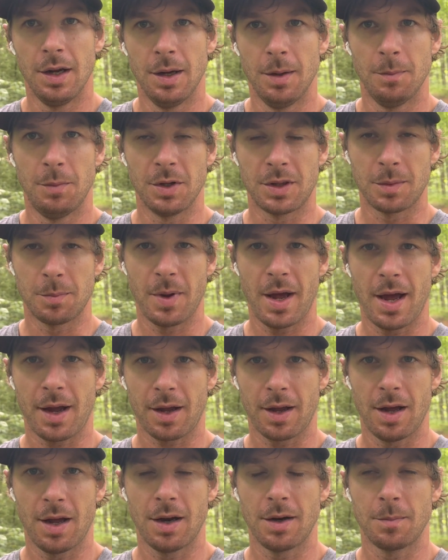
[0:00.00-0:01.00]
put the pack
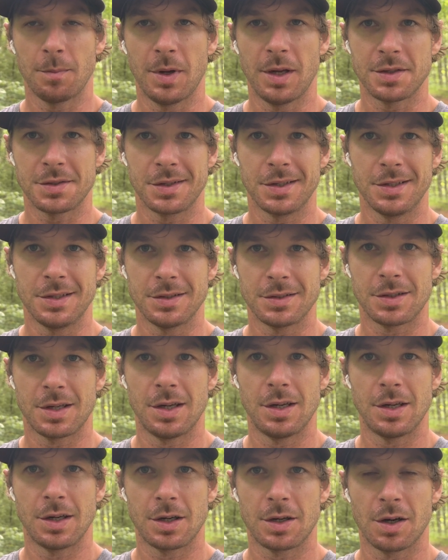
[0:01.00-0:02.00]
on and basically just
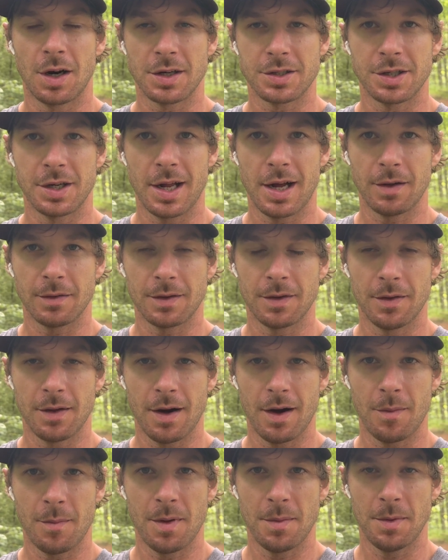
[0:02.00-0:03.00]
crush it out to
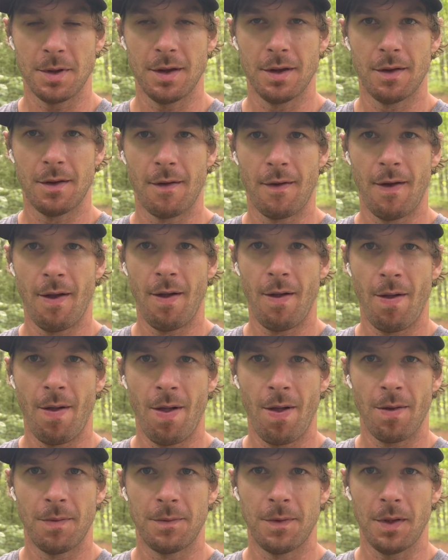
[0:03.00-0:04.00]
there, maybe
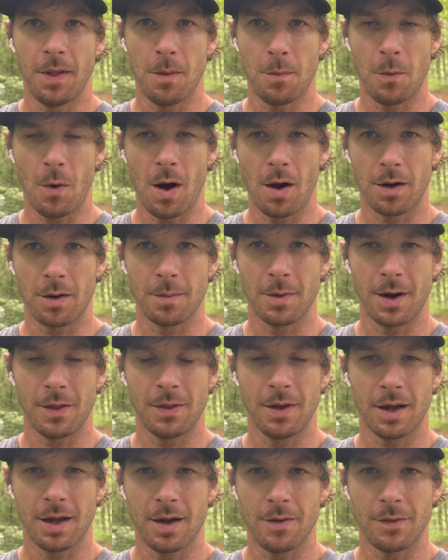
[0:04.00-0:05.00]
fill up water, but I
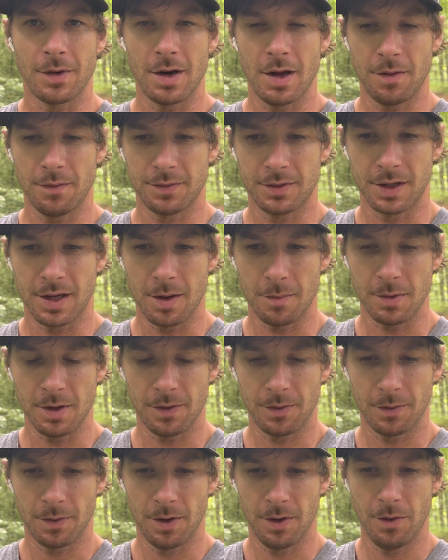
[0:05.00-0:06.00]
think I have enough to get me
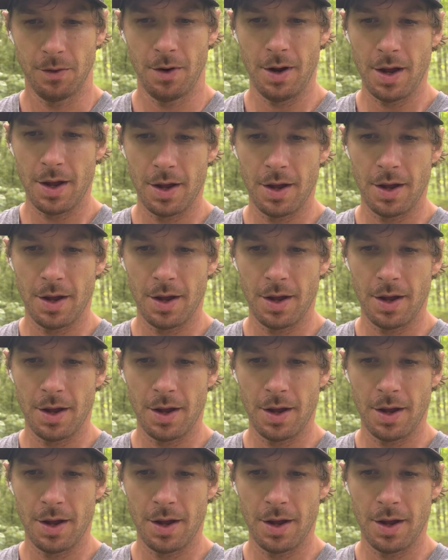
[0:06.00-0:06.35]
through.